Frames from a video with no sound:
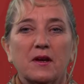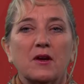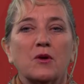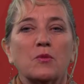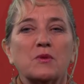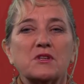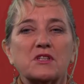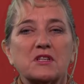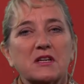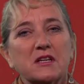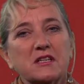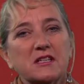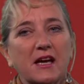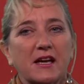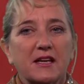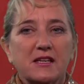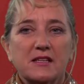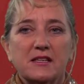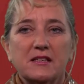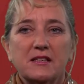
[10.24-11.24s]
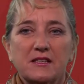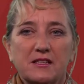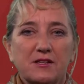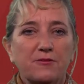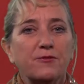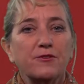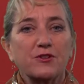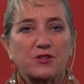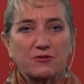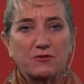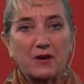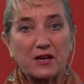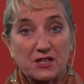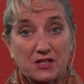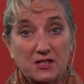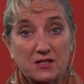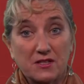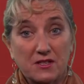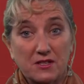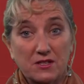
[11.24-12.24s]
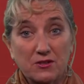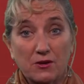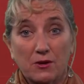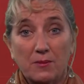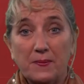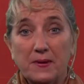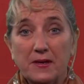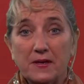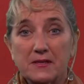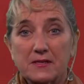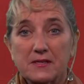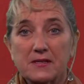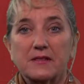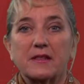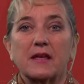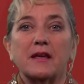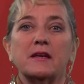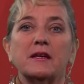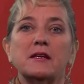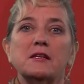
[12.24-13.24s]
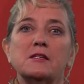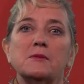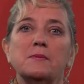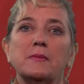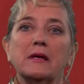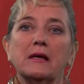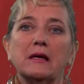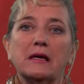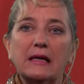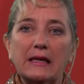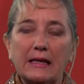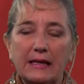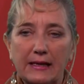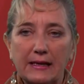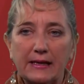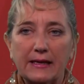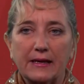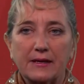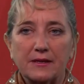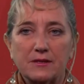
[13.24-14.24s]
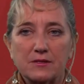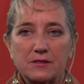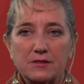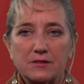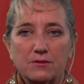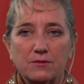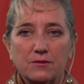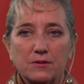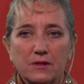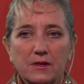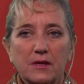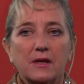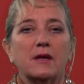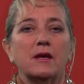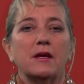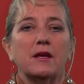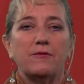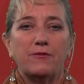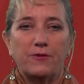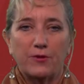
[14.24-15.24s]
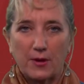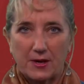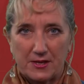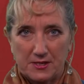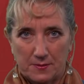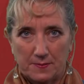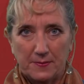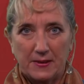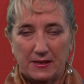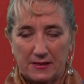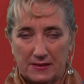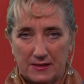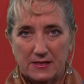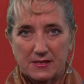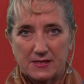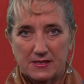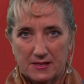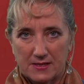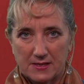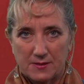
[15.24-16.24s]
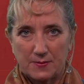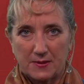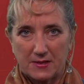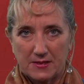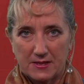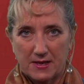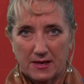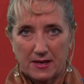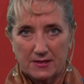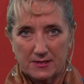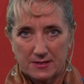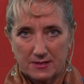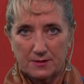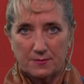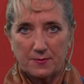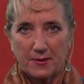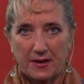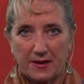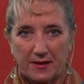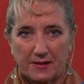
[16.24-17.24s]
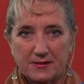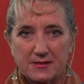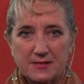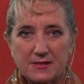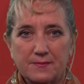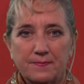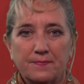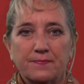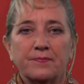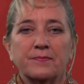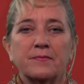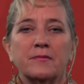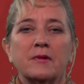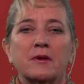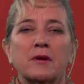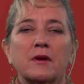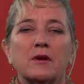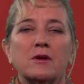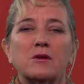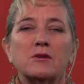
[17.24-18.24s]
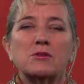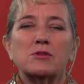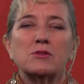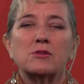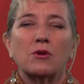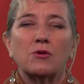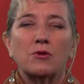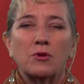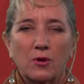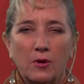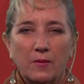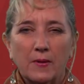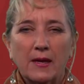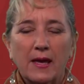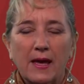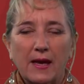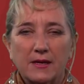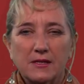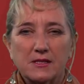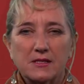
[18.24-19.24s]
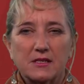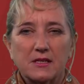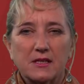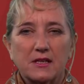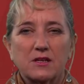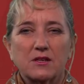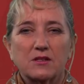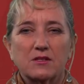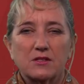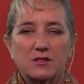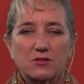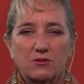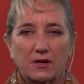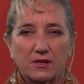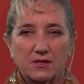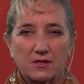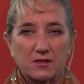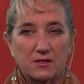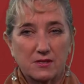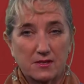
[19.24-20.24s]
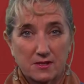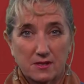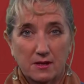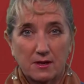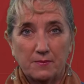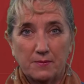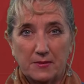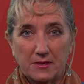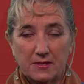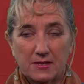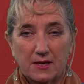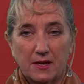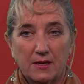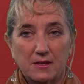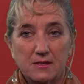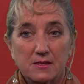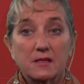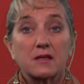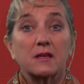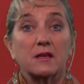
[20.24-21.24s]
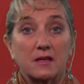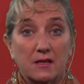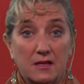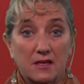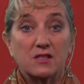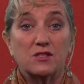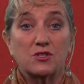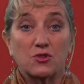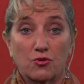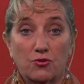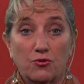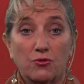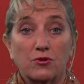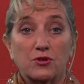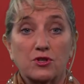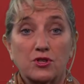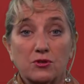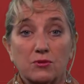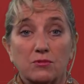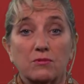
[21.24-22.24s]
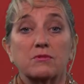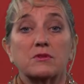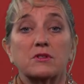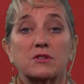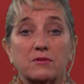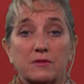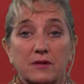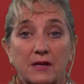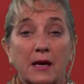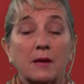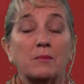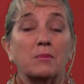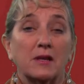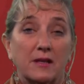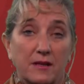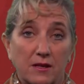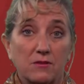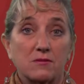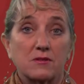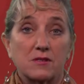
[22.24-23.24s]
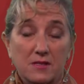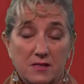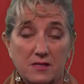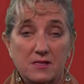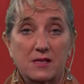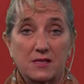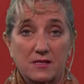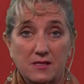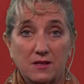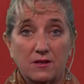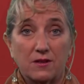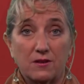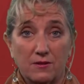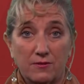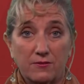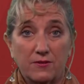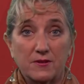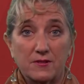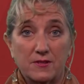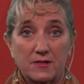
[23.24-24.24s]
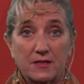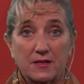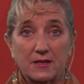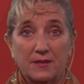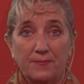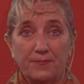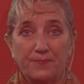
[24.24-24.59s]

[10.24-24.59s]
which contain different directions and topics that need to be clearly understood if you are to meet the assessment task demands. So knowing how to deconstruct an assignment task is crucial to enabling your success at university.